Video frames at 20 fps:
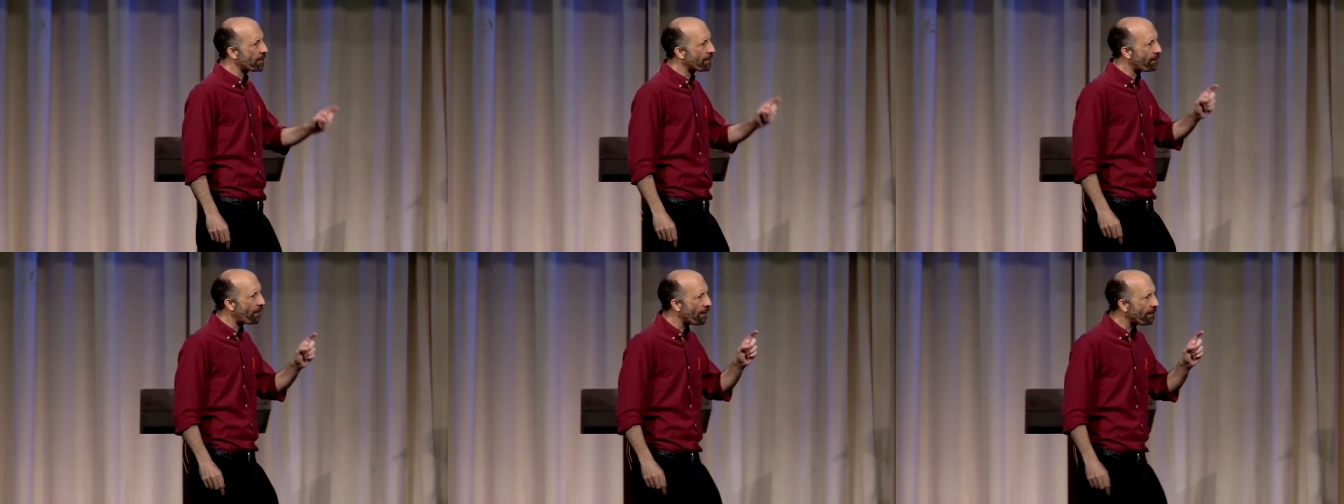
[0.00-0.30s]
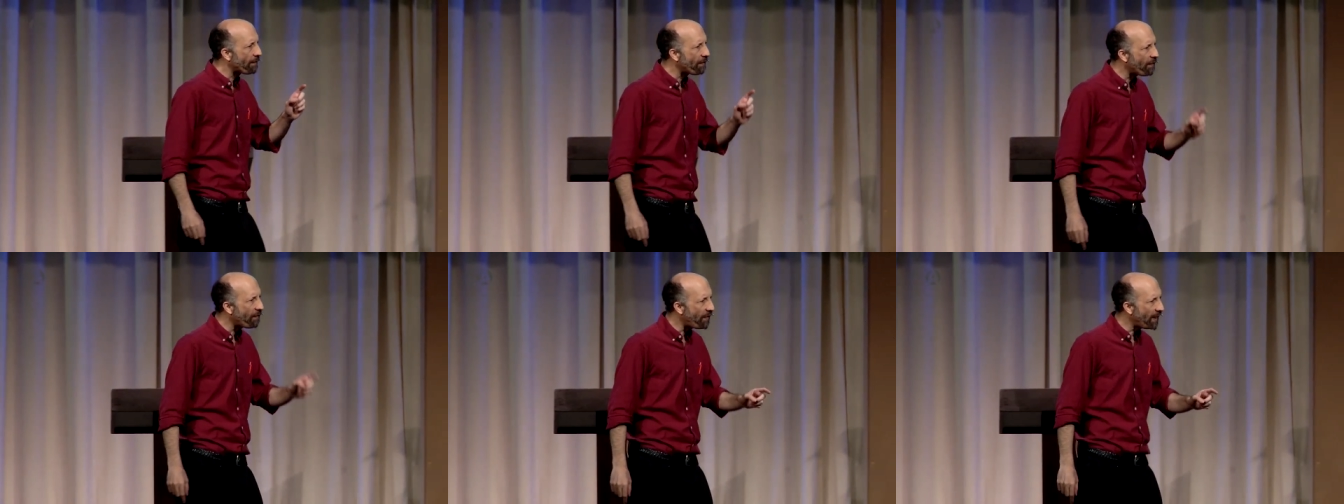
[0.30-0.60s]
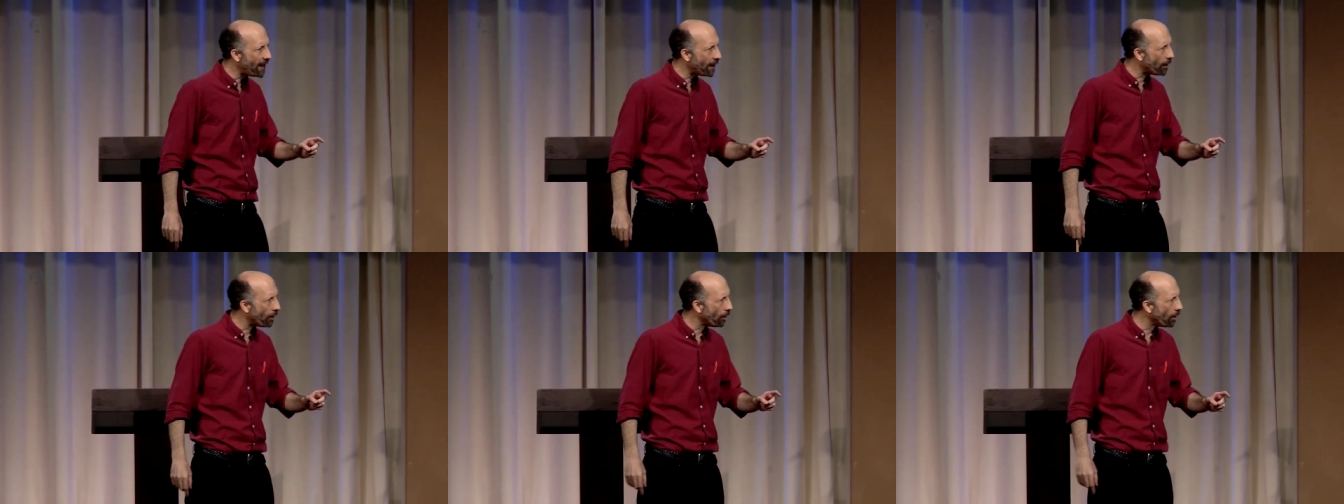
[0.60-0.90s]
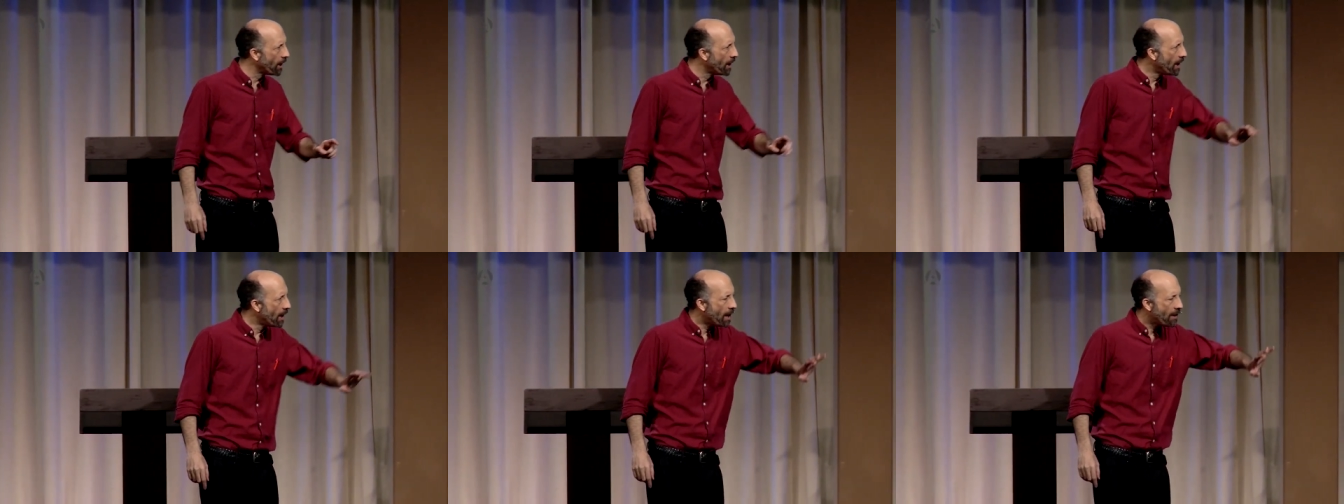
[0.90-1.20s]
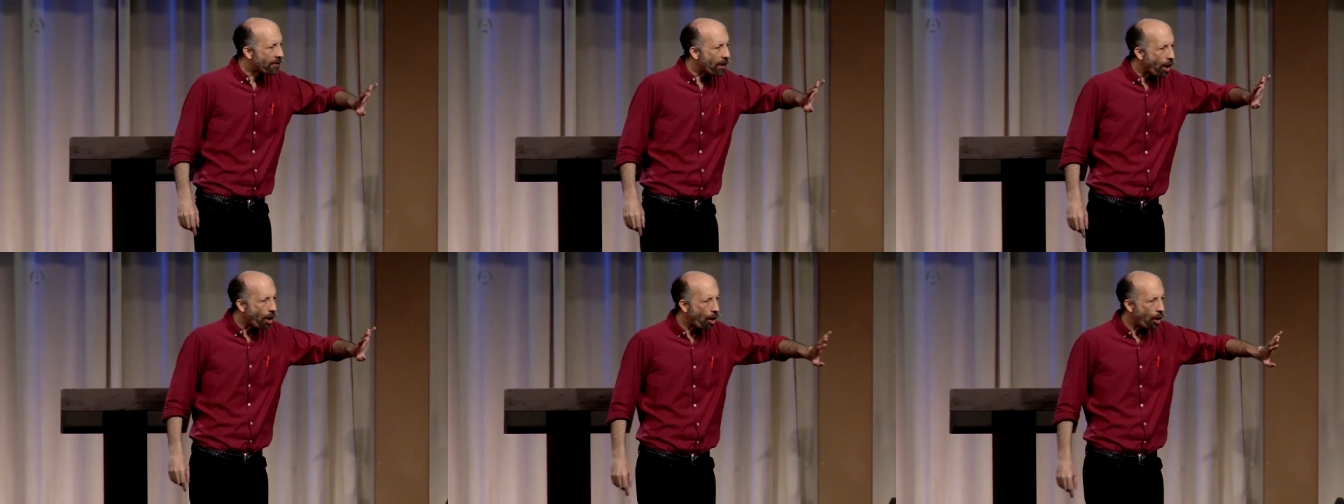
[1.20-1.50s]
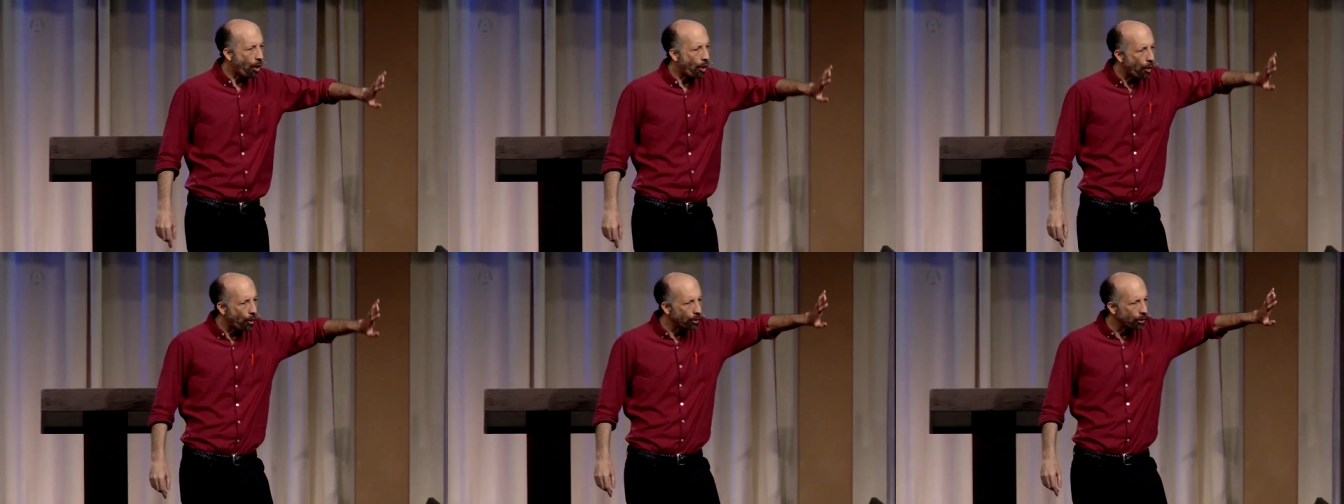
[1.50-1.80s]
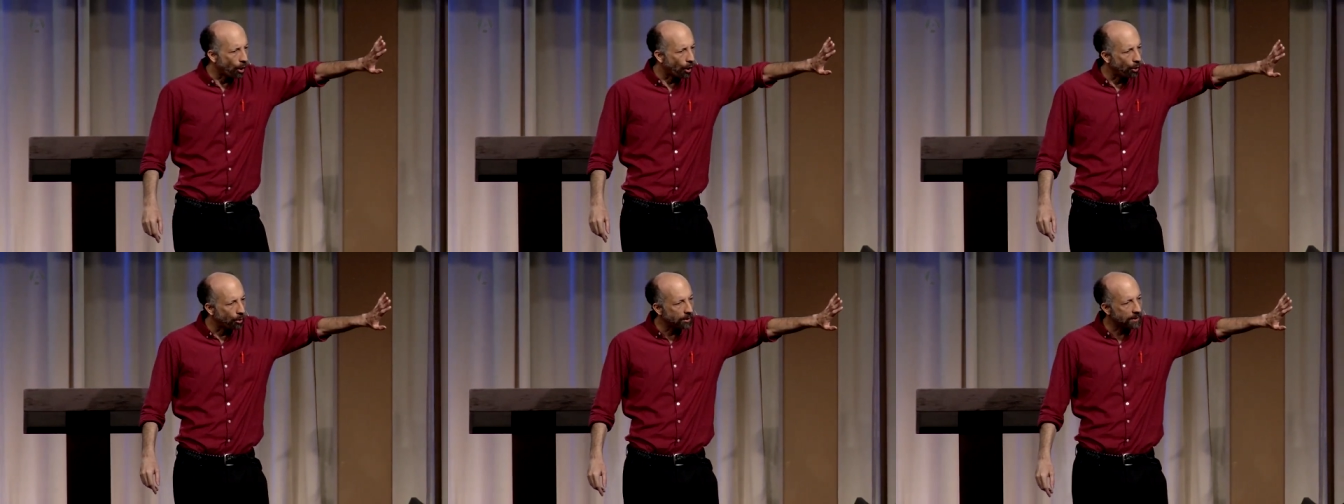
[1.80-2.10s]
fulfill the
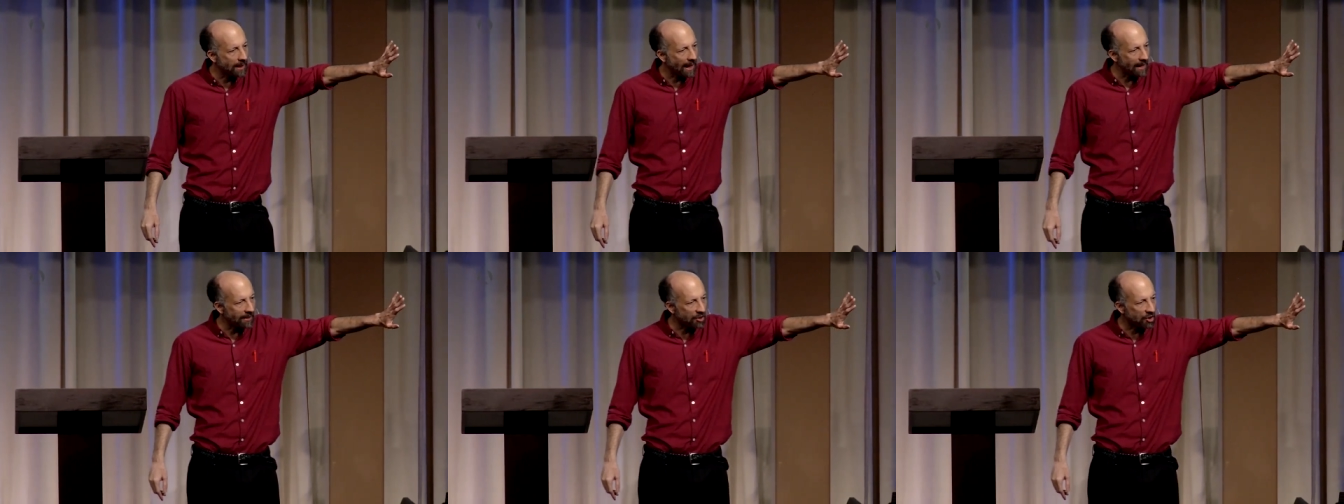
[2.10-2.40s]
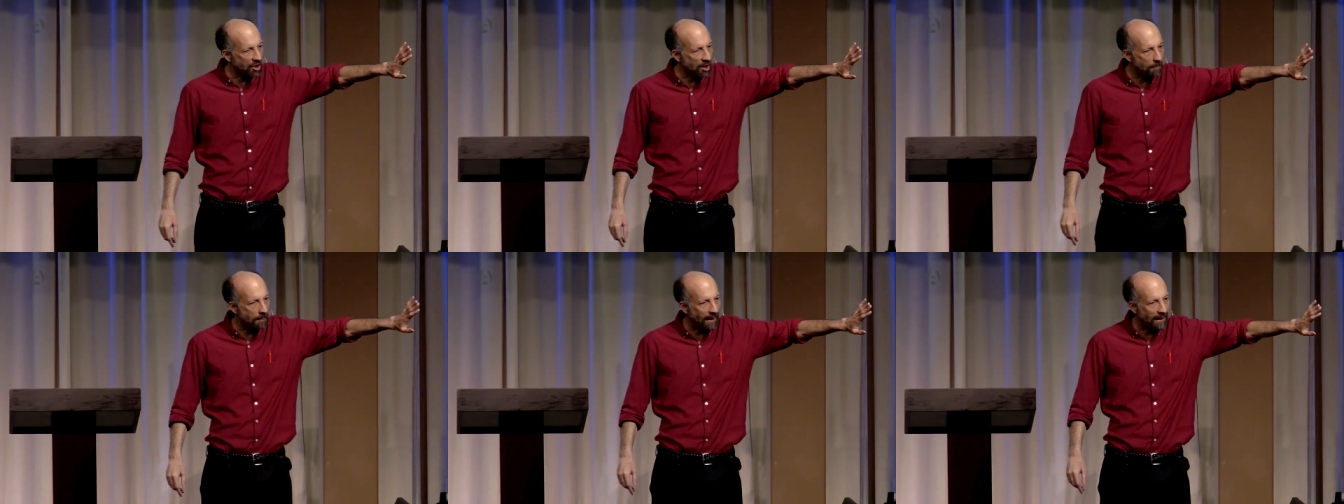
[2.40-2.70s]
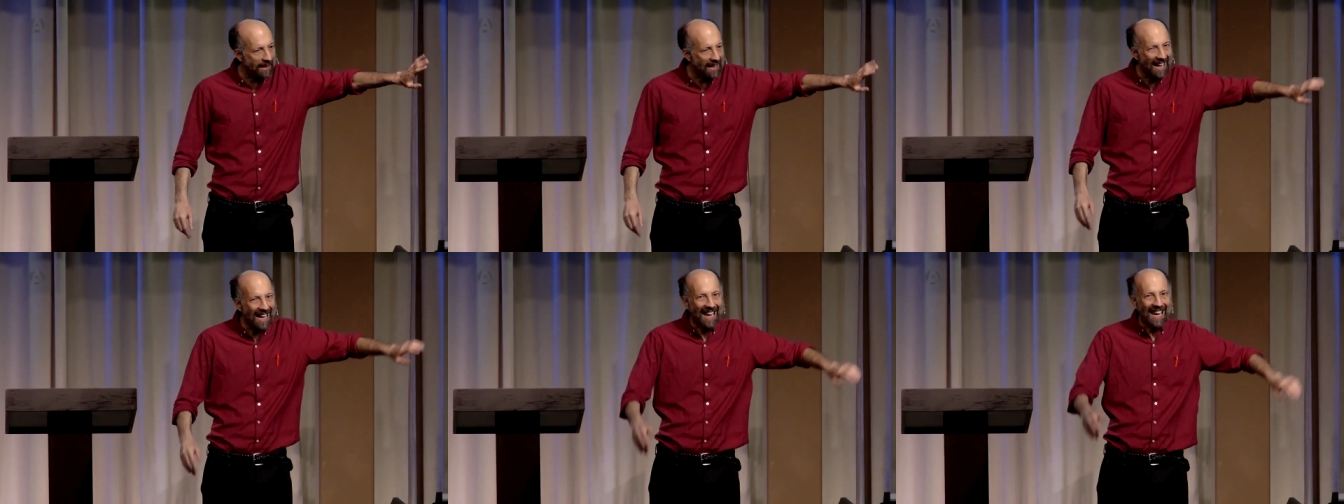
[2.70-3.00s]
whole Old Testament,